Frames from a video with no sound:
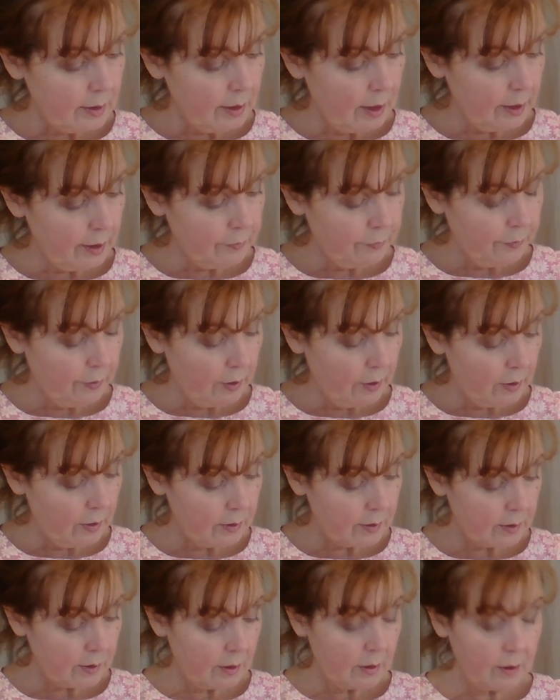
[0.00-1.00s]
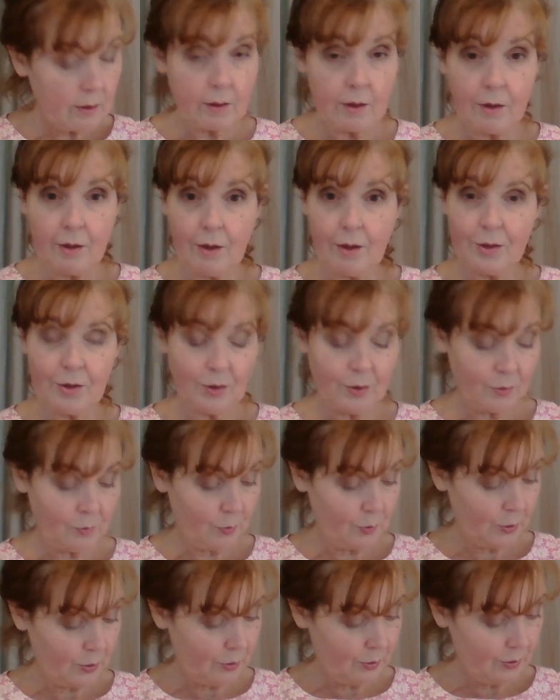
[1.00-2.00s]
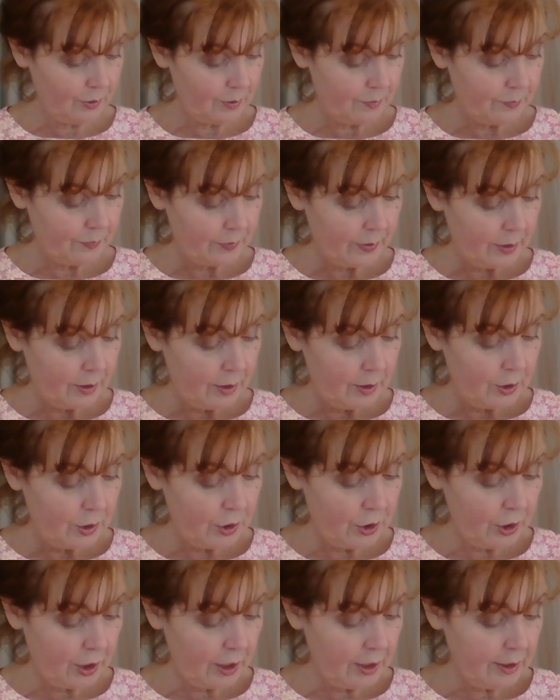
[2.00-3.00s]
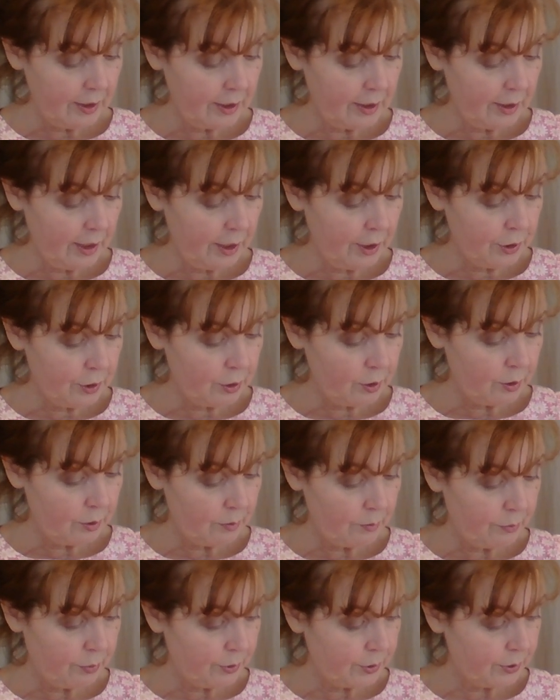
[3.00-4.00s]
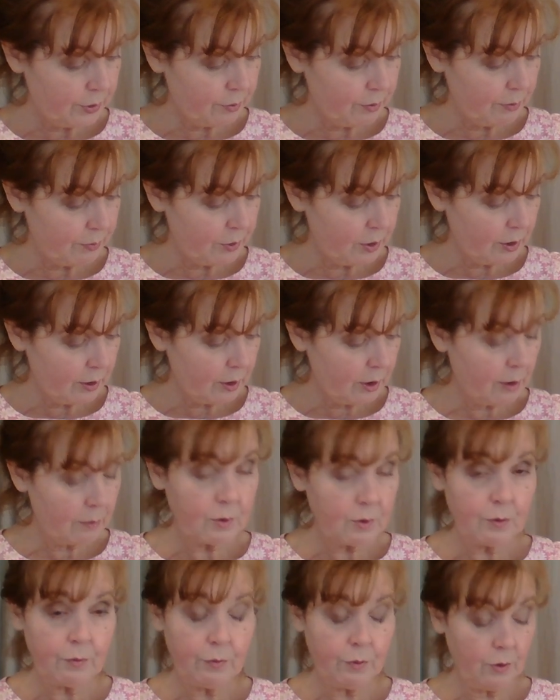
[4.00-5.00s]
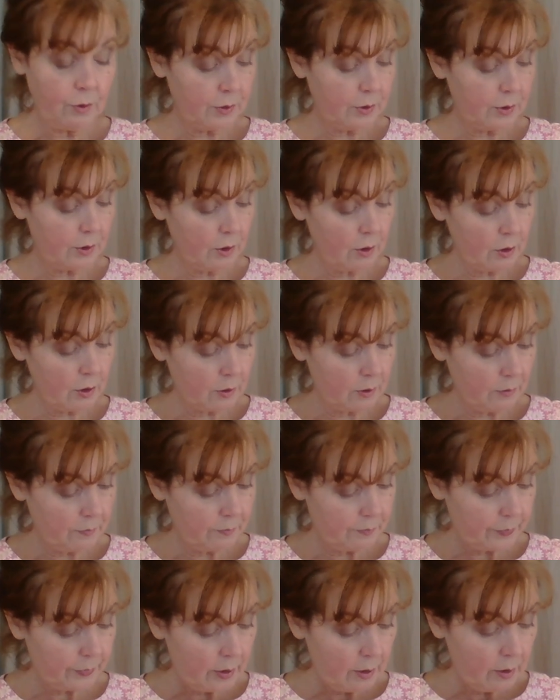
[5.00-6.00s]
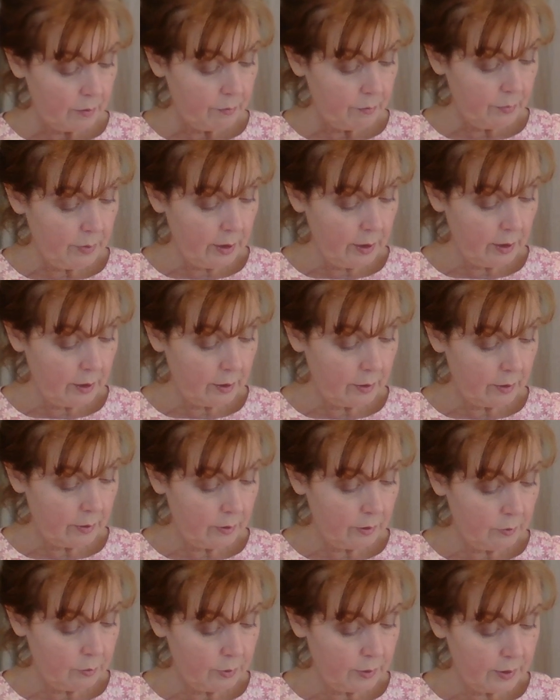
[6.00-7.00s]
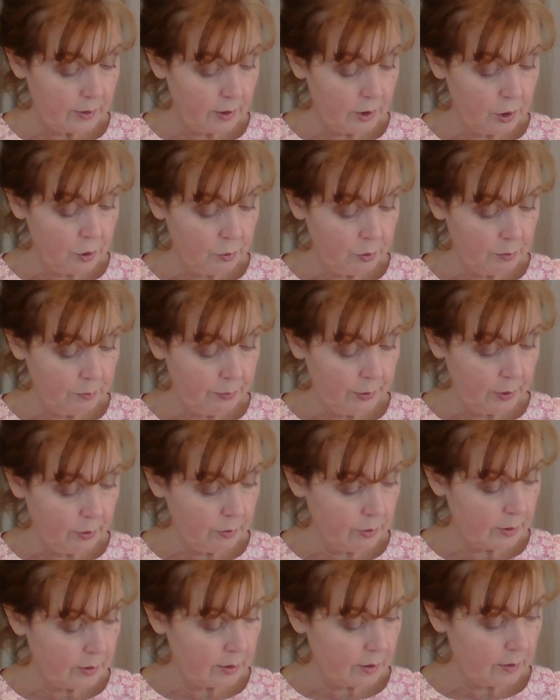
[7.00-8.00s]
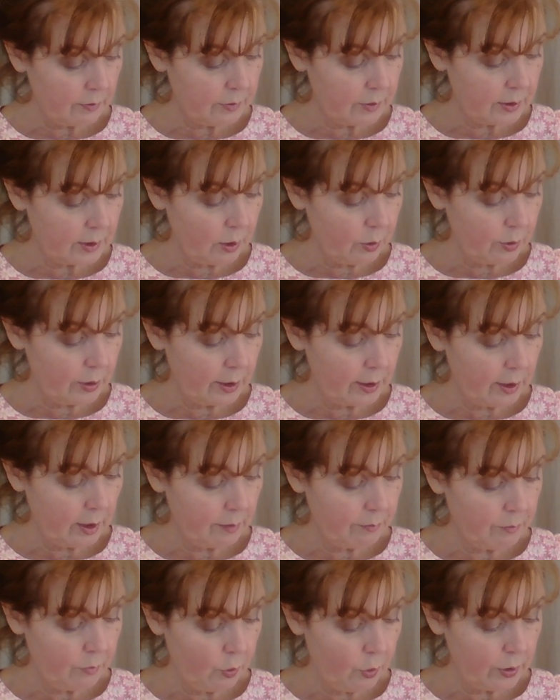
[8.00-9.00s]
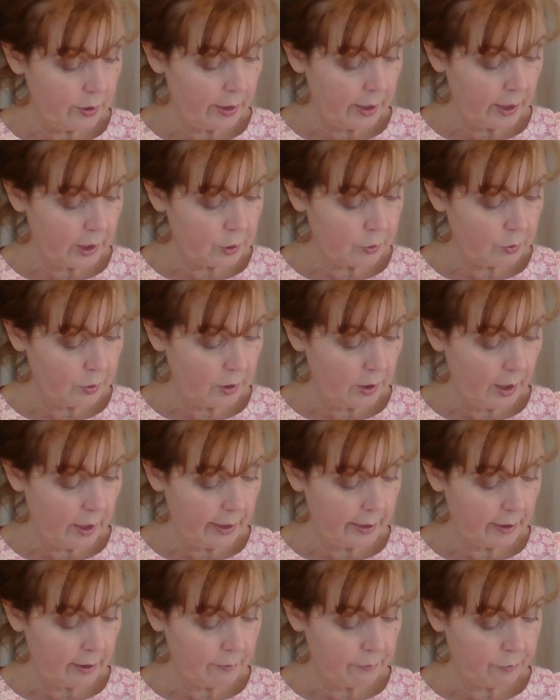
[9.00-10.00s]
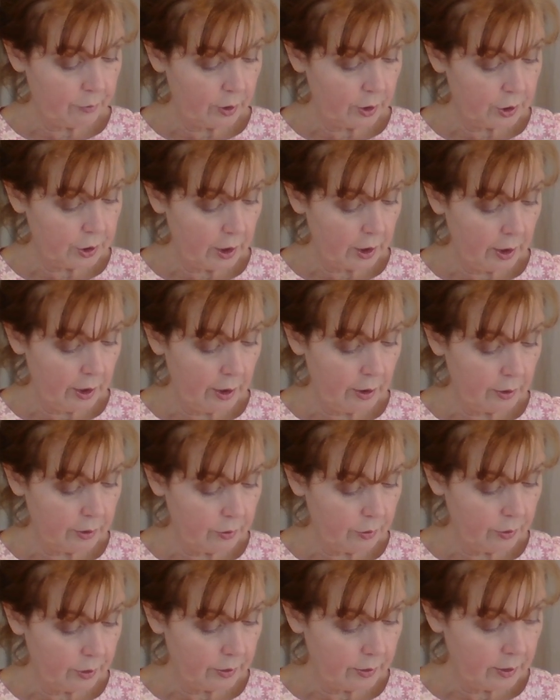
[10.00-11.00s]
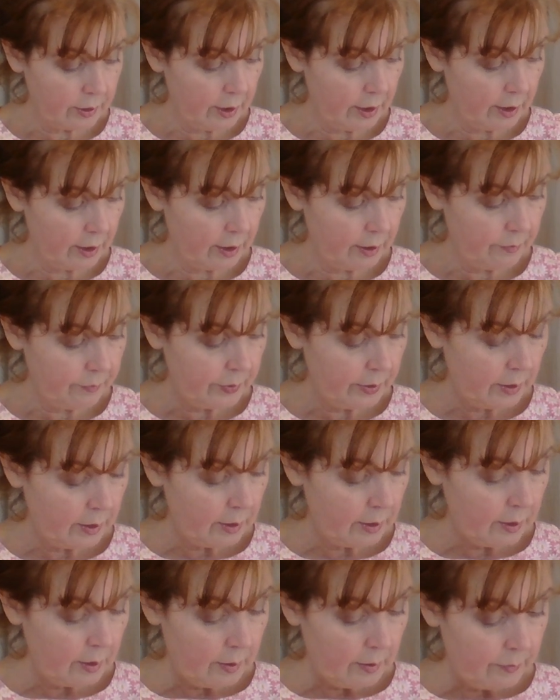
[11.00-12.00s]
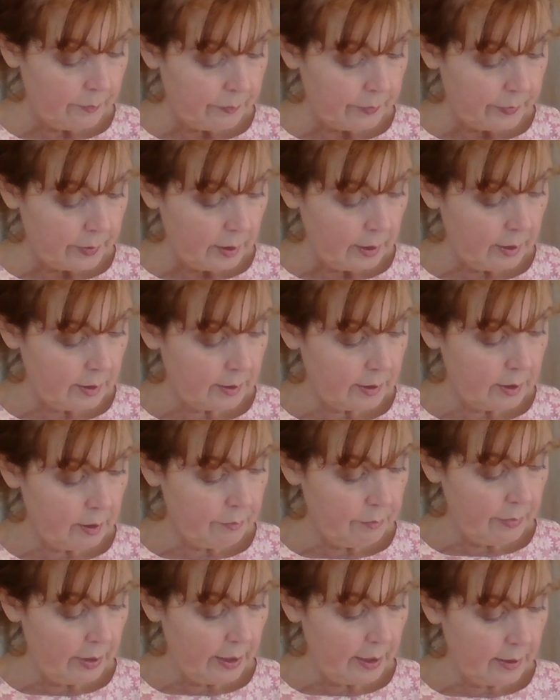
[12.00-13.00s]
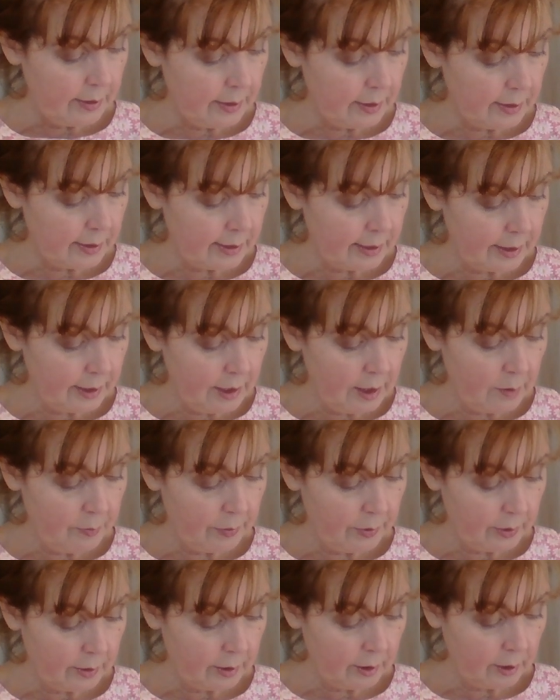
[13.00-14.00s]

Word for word: night falls on Austen World, Jane's nature prescription comes full circle meaning the residual bonus of soaking up more natural light and fresh air during the day, is the amazing sleep it